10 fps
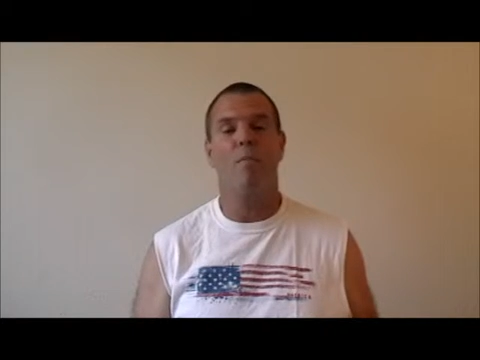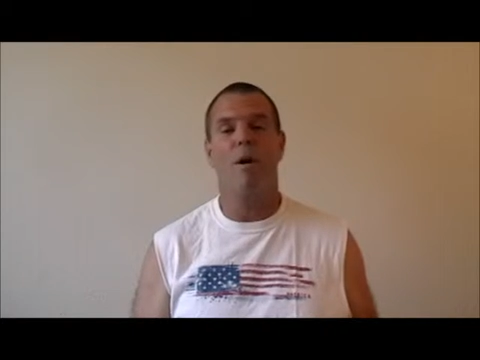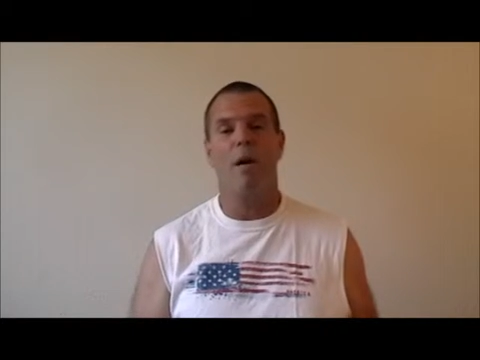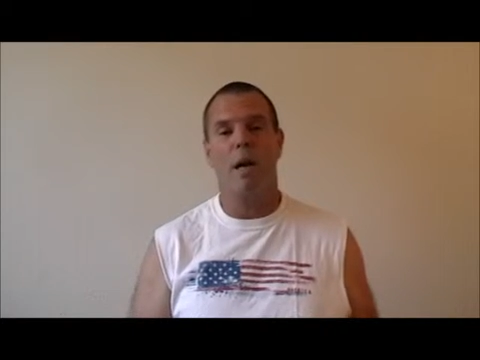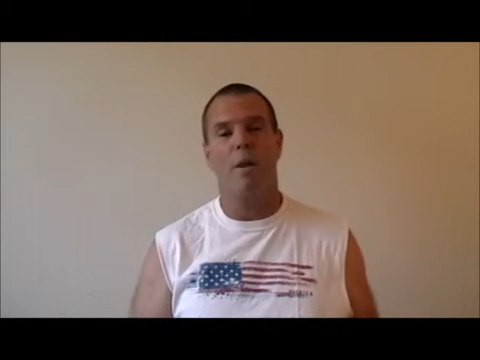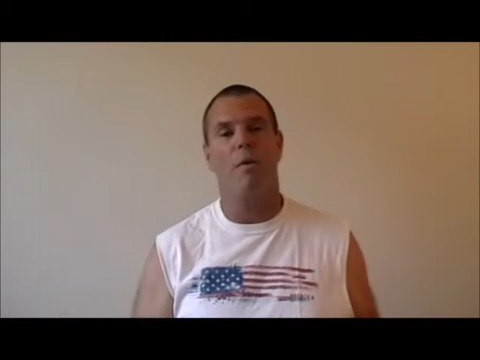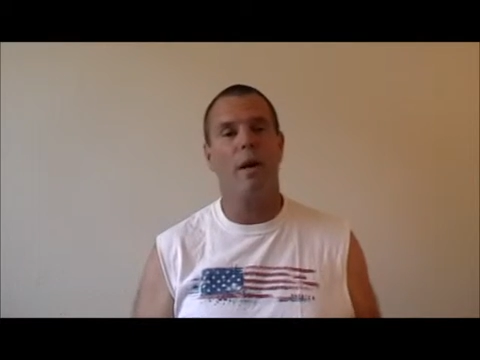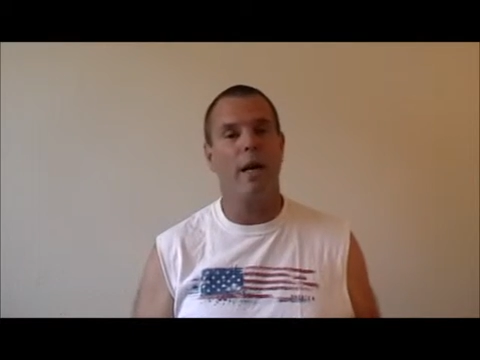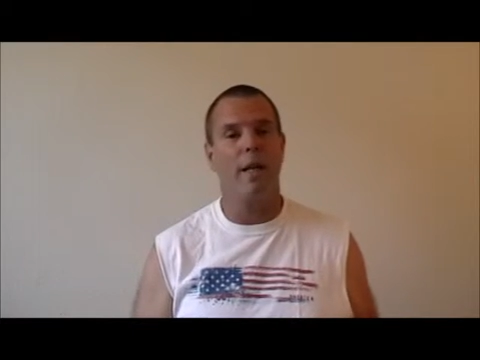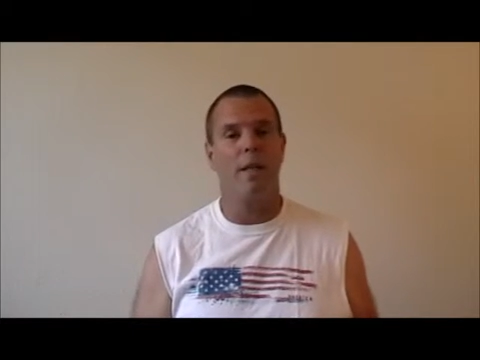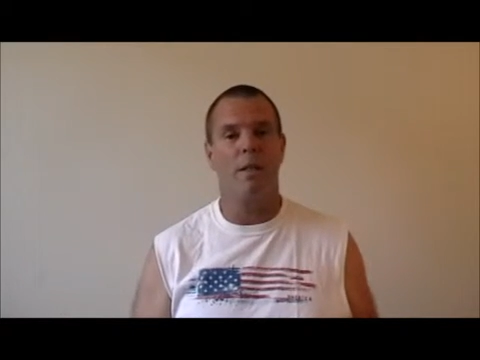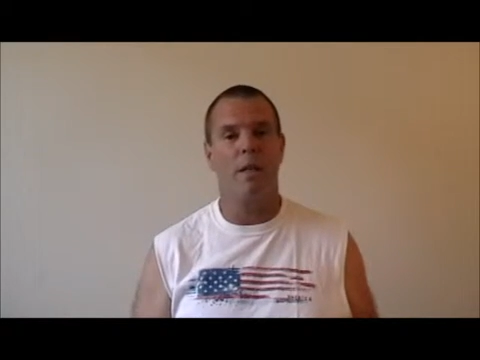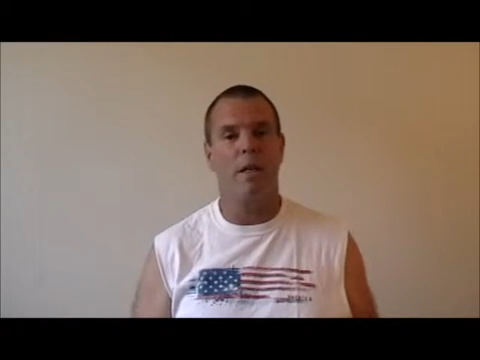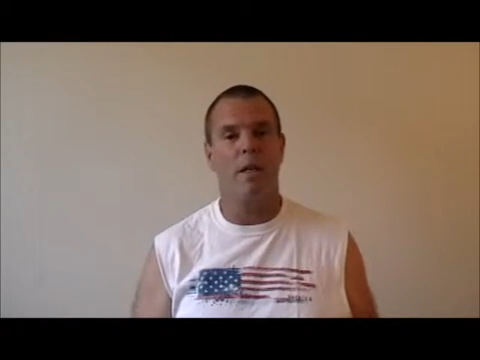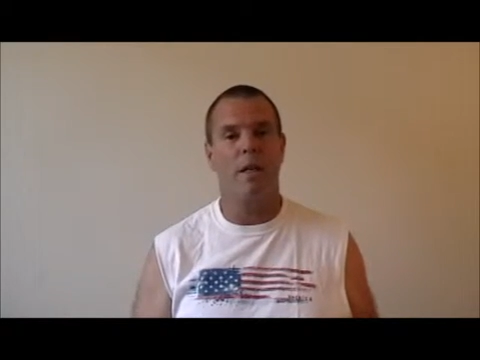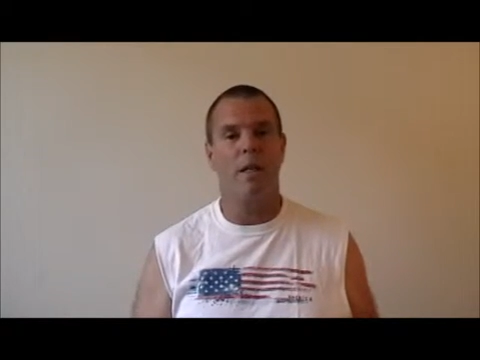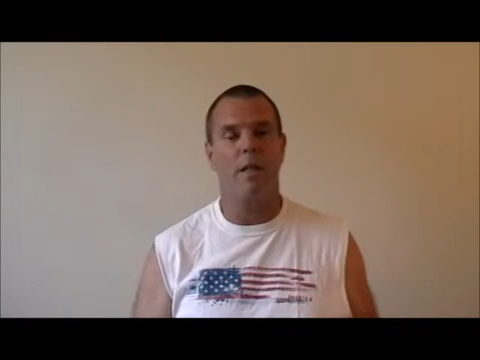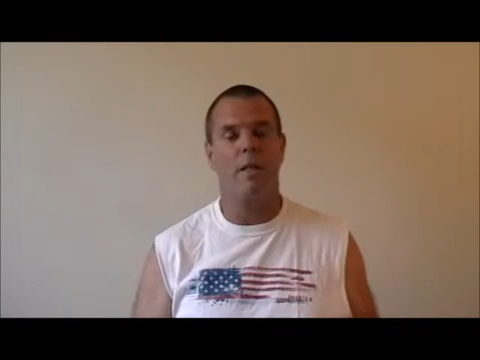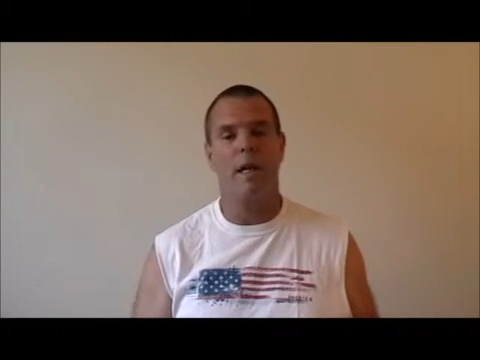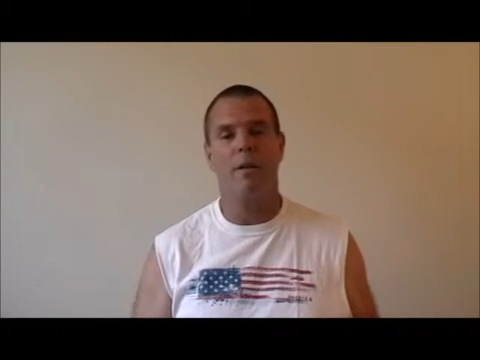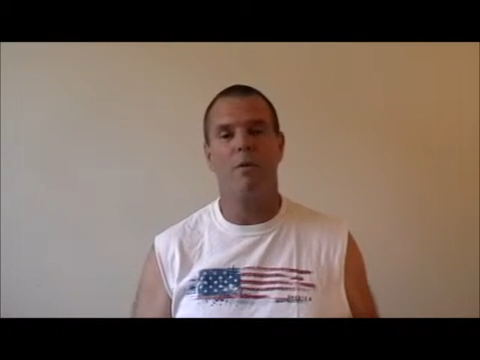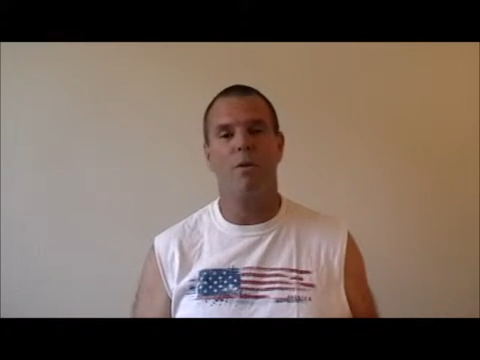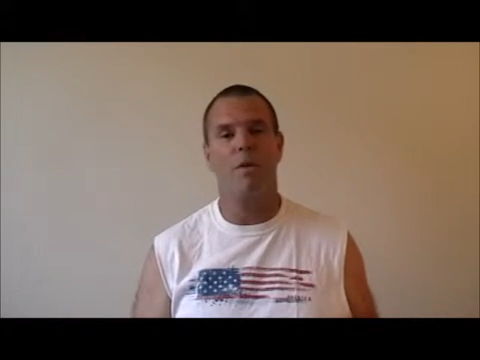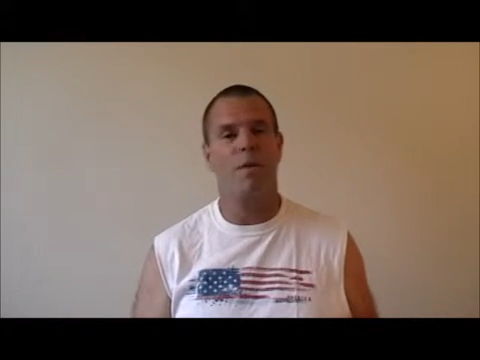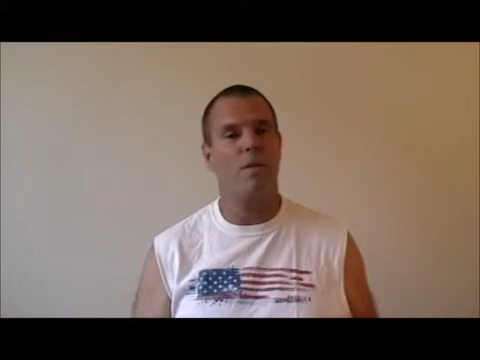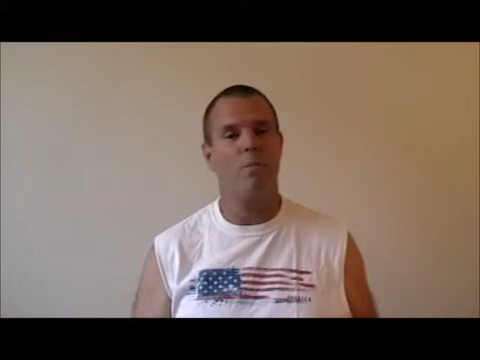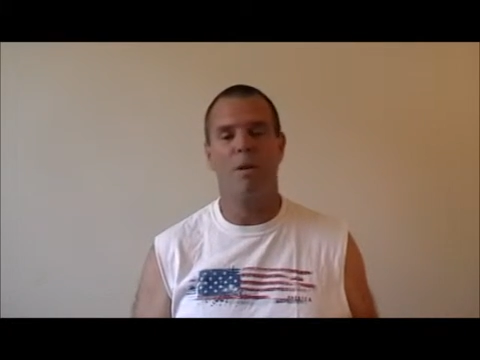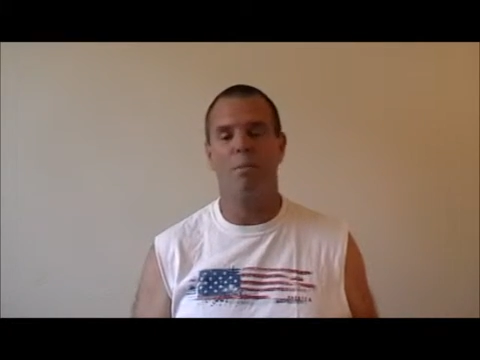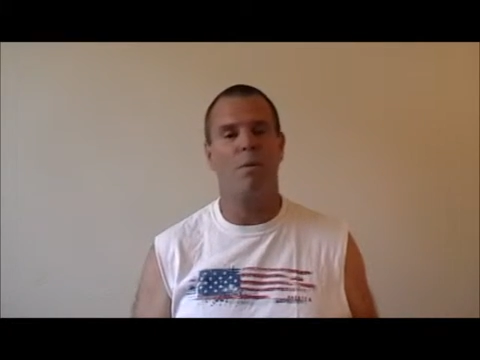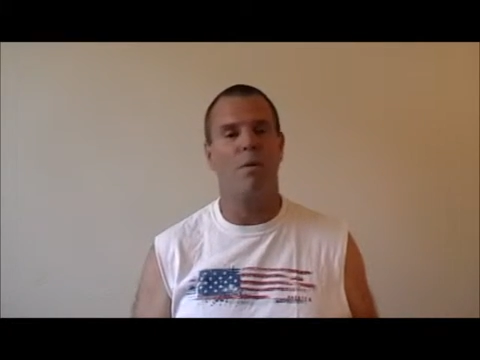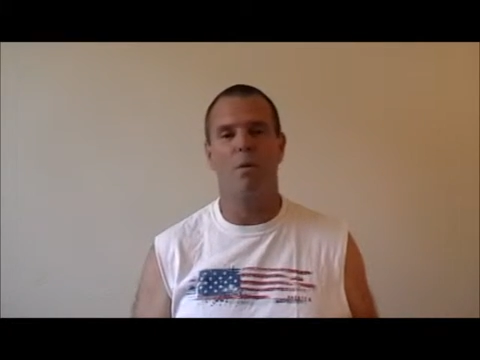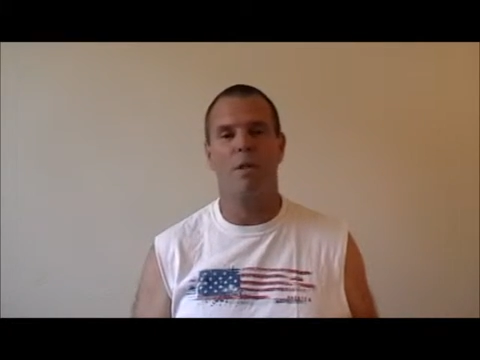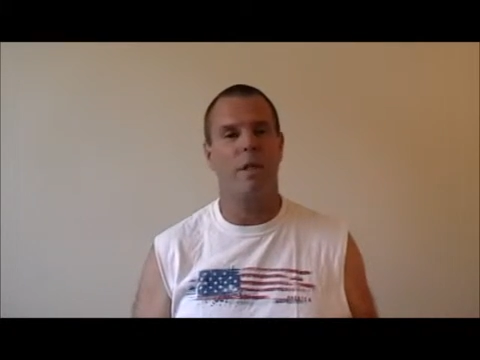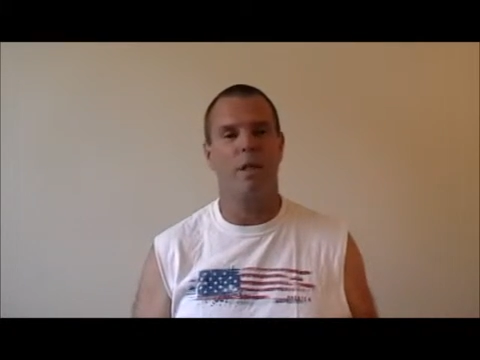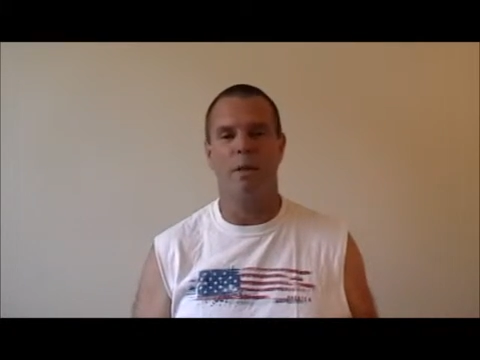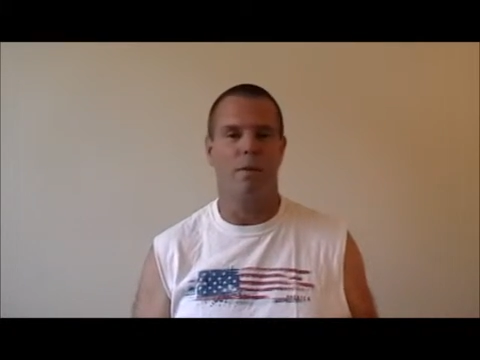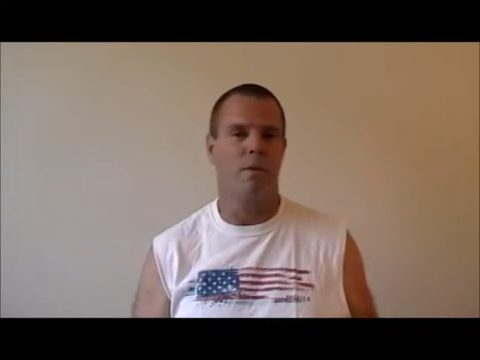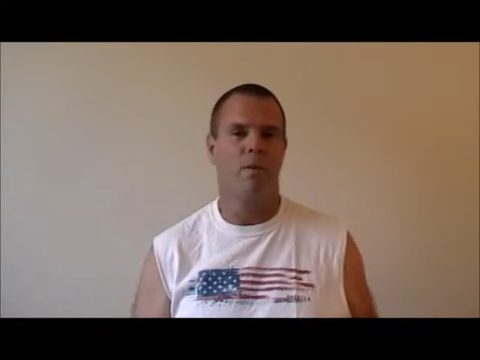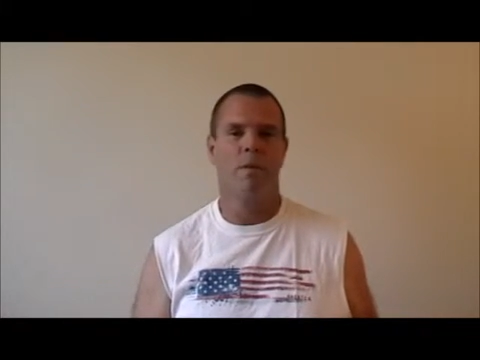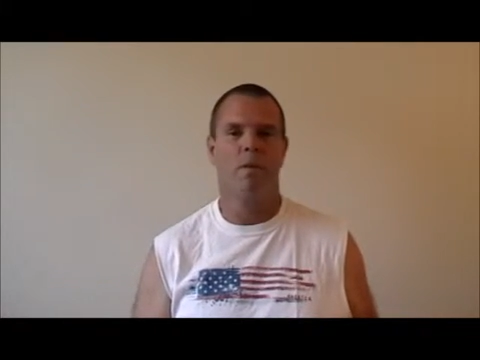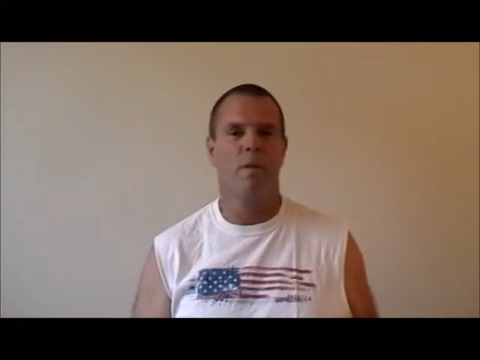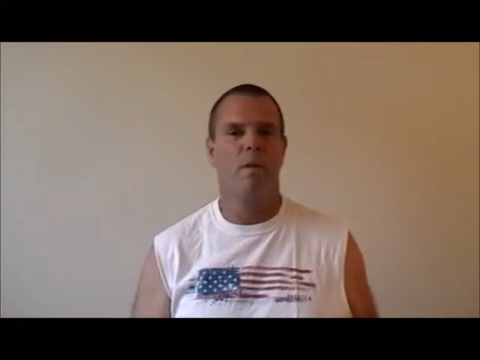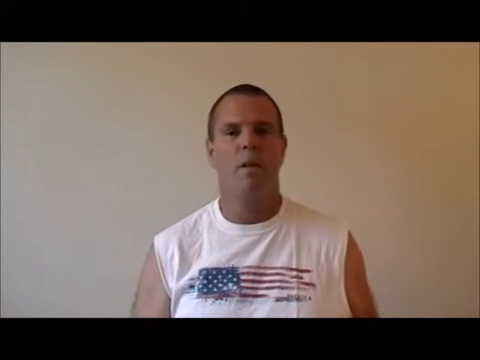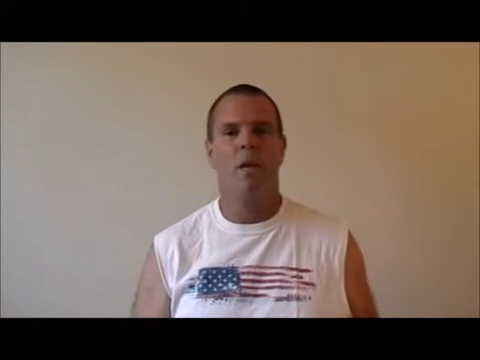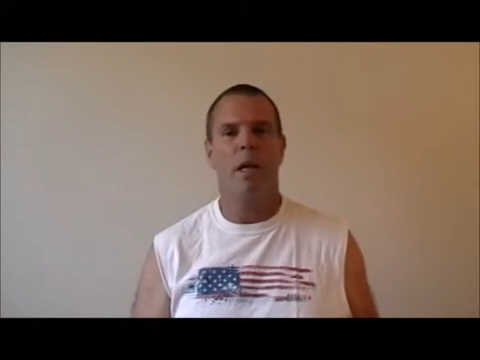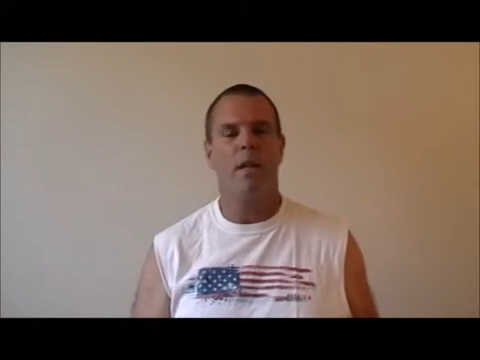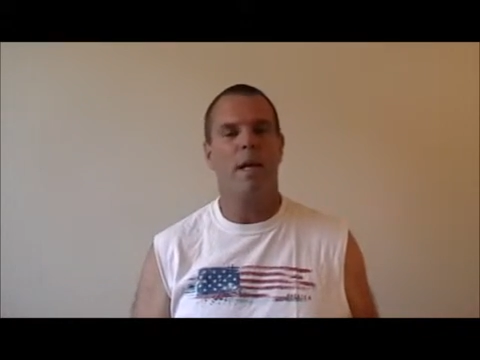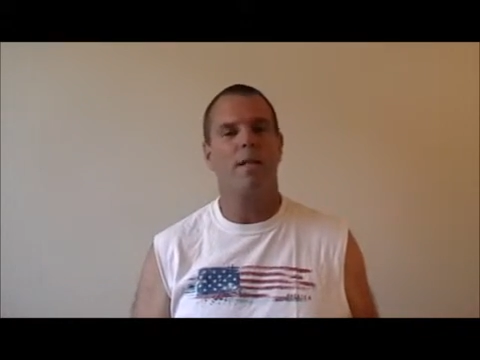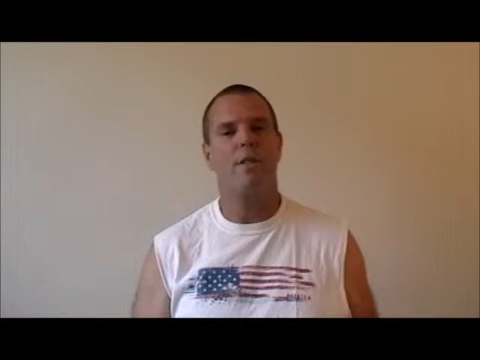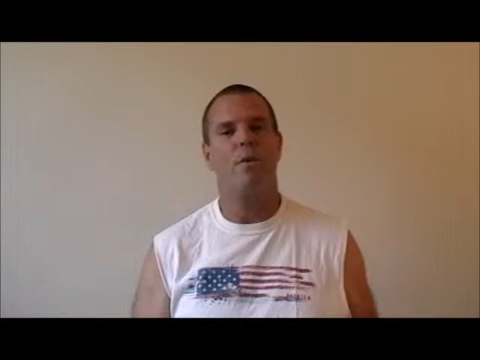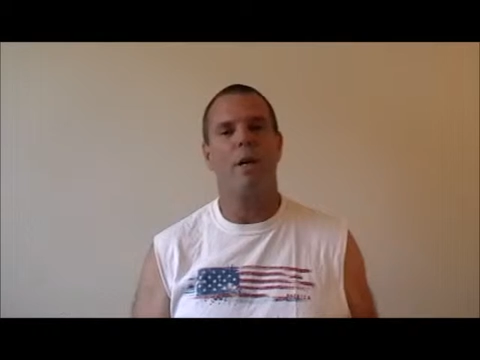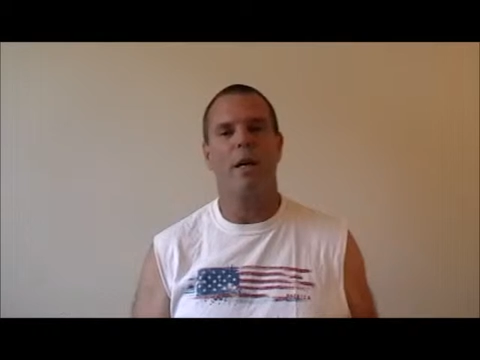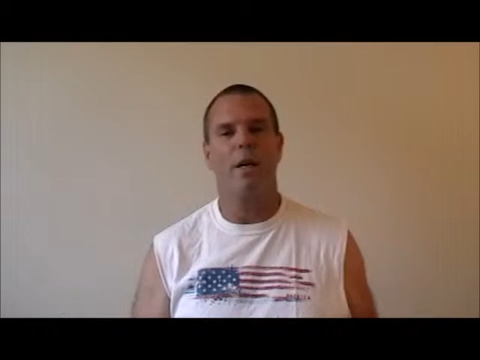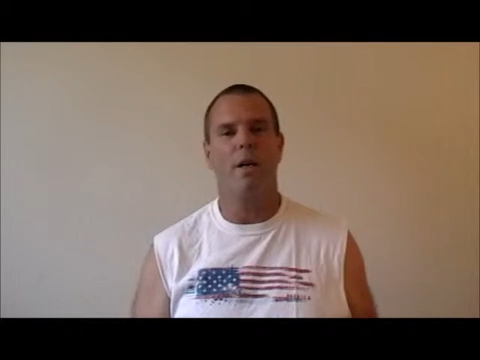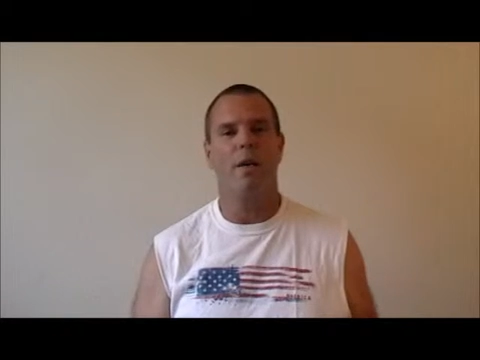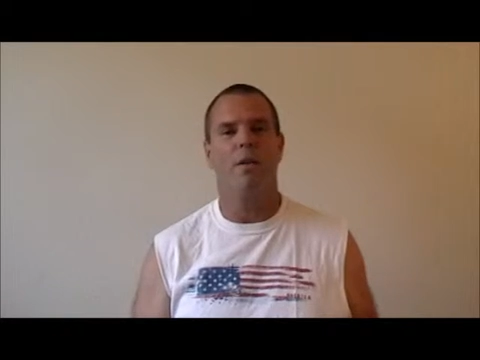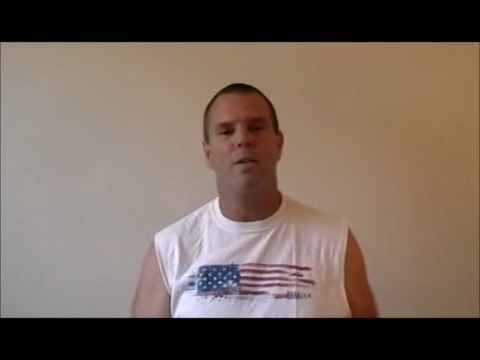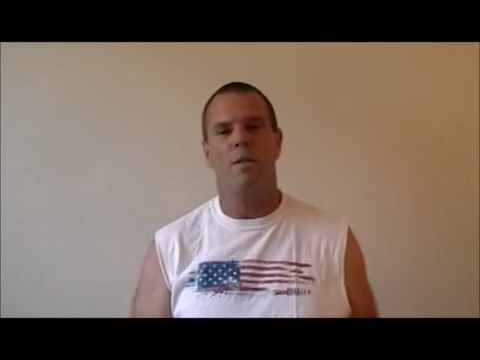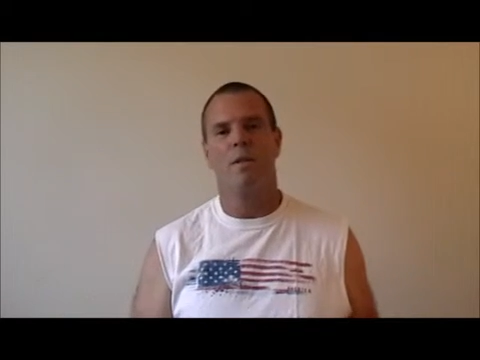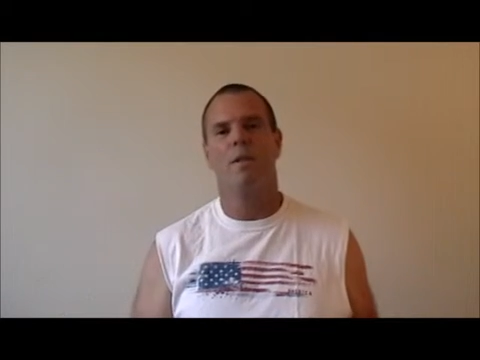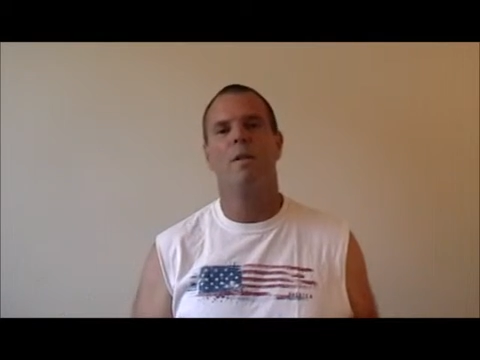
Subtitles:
part out of the way, and the sad truth is some people won't see you, and that's the way it goes.